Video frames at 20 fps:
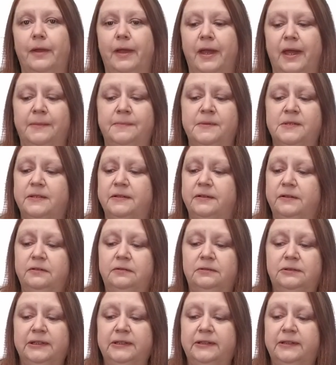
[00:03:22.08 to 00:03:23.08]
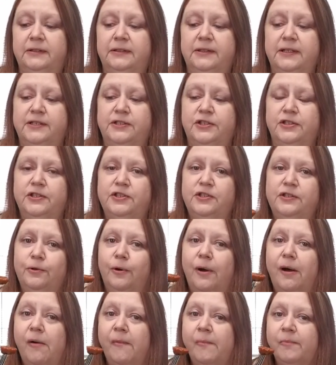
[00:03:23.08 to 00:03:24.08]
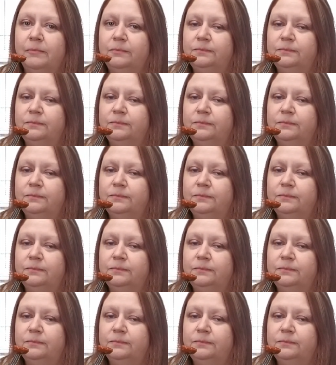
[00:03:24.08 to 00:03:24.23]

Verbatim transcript: Absolutely delicious, you all.